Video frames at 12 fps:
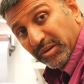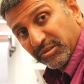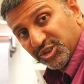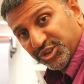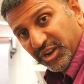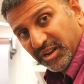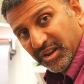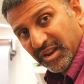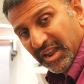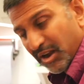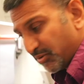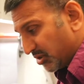machine in
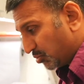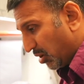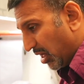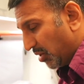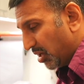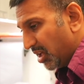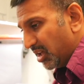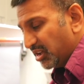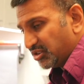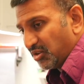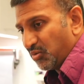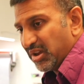here as well.
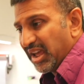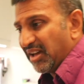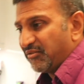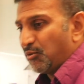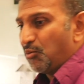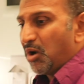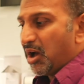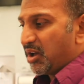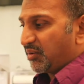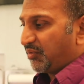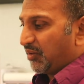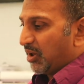So we have a
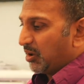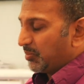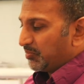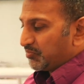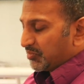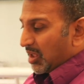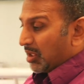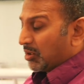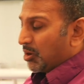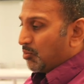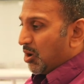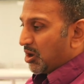workflow.
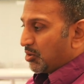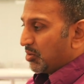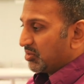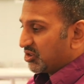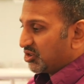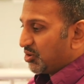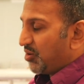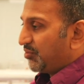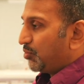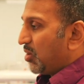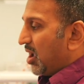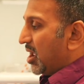You work on the
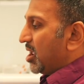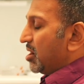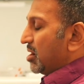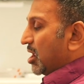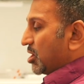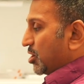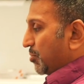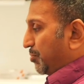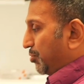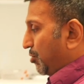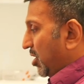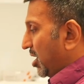software, you
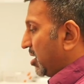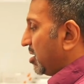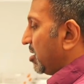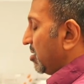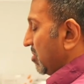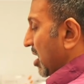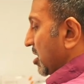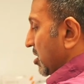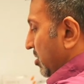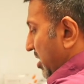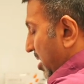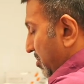print,
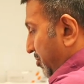you then